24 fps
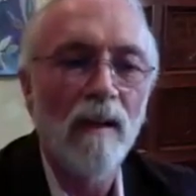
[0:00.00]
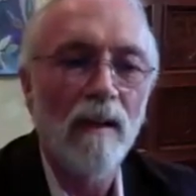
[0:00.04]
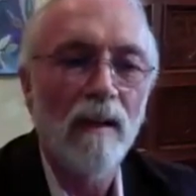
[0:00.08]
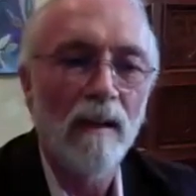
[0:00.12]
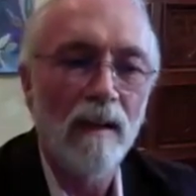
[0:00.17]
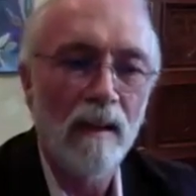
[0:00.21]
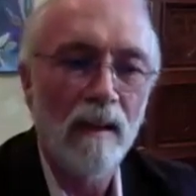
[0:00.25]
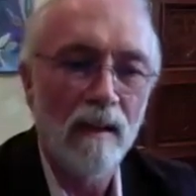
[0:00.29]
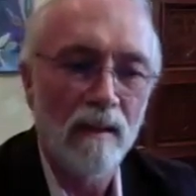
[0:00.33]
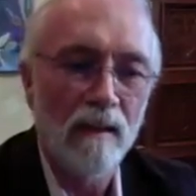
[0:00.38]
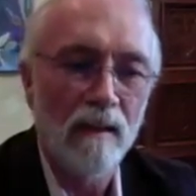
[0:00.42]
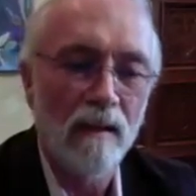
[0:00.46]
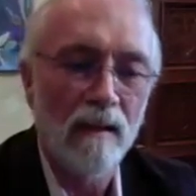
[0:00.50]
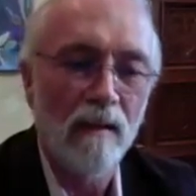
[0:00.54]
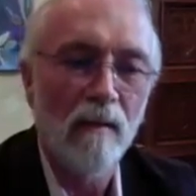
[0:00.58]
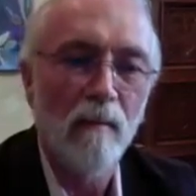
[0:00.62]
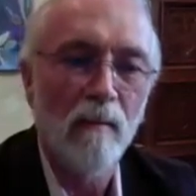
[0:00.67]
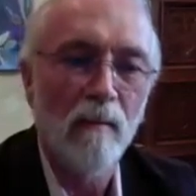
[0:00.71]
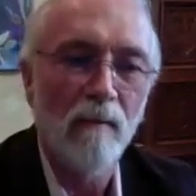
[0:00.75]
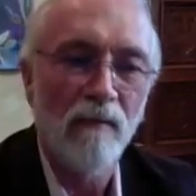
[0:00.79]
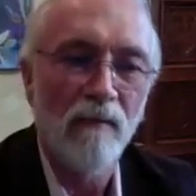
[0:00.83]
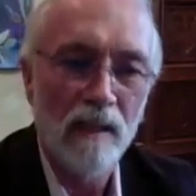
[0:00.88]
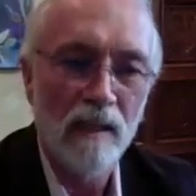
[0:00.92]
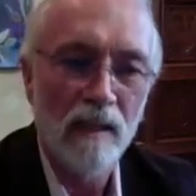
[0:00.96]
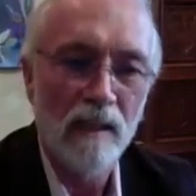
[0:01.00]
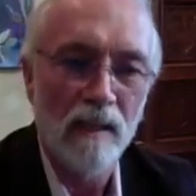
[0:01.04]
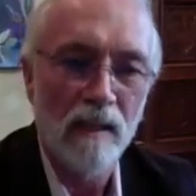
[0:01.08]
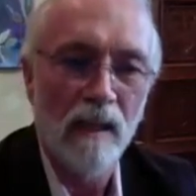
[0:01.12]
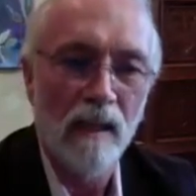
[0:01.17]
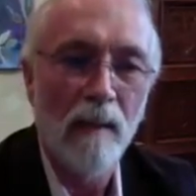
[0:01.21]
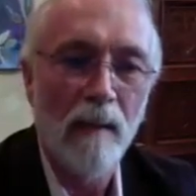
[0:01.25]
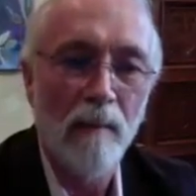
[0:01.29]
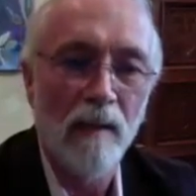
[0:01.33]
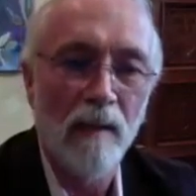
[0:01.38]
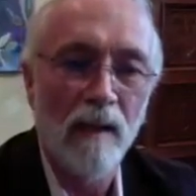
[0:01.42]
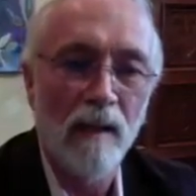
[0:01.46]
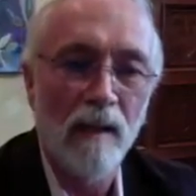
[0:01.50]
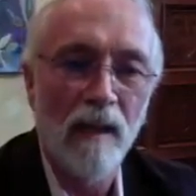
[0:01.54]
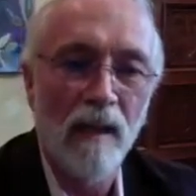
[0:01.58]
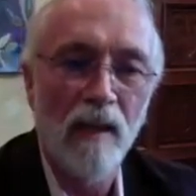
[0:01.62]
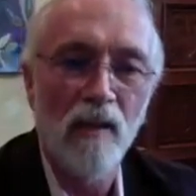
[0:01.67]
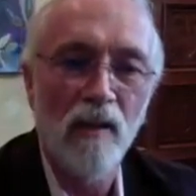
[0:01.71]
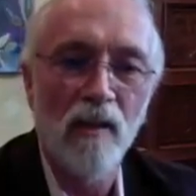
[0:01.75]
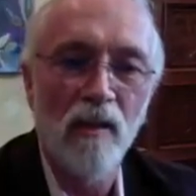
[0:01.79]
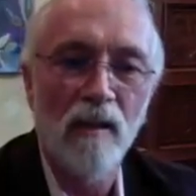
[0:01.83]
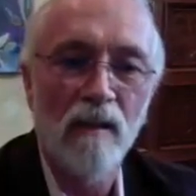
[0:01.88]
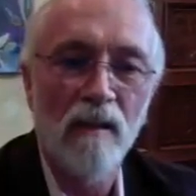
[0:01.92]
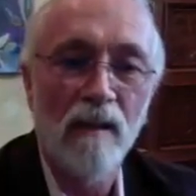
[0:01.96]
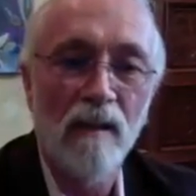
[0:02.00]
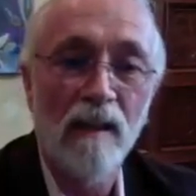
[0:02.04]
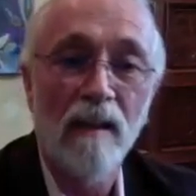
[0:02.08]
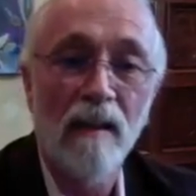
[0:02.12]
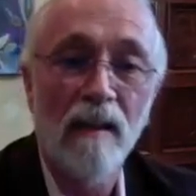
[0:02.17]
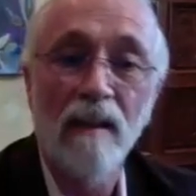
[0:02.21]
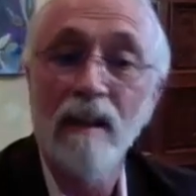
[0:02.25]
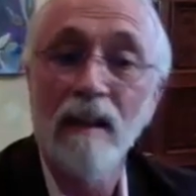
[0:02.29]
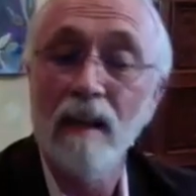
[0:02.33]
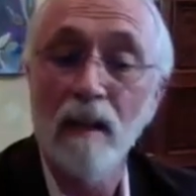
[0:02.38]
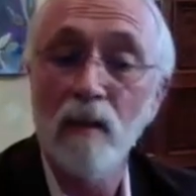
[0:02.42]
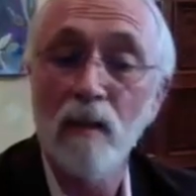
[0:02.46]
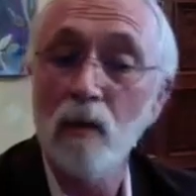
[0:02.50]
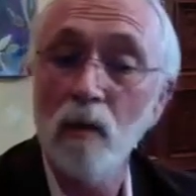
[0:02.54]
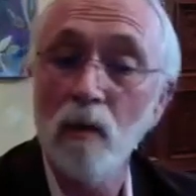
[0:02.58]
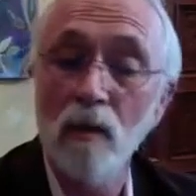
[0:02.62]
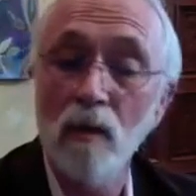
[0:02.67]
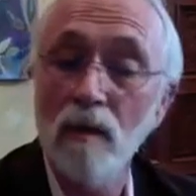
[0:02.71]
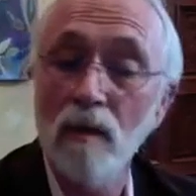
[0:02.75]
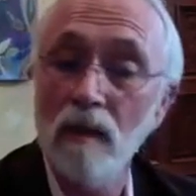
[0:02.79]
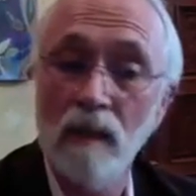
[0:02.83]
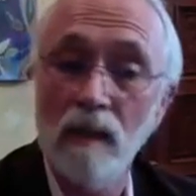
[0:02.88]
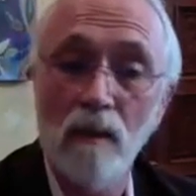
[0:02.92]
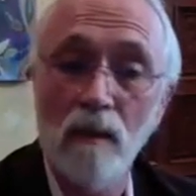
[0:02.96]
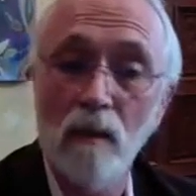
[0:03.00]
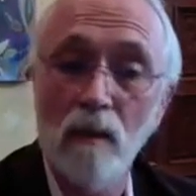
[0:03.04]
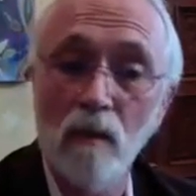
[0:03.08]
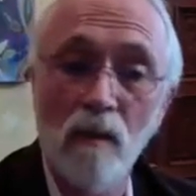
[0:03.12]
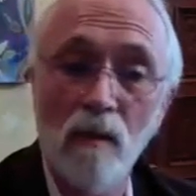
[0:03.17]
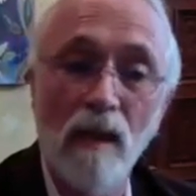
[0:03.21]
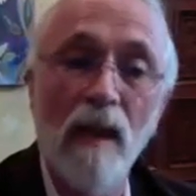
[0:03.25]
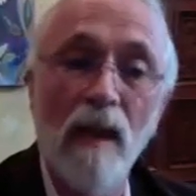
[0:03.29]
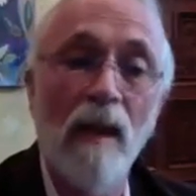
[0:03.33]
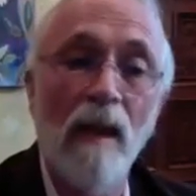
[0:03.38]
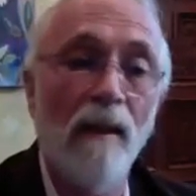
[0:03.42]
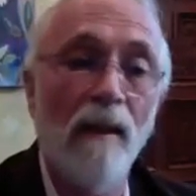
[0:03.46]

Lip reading: get their visa application in, and as soon as they do that,